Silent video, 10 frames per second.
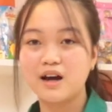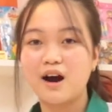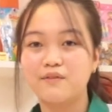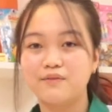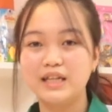
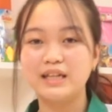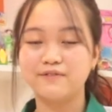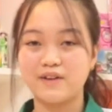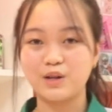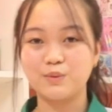of the
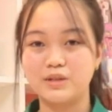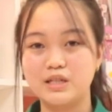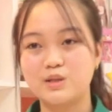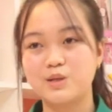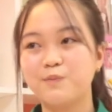
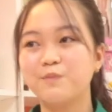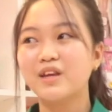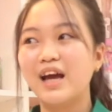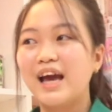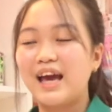environment.
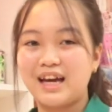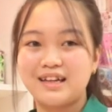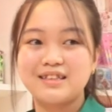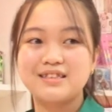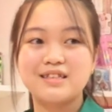
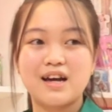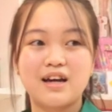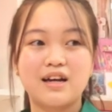And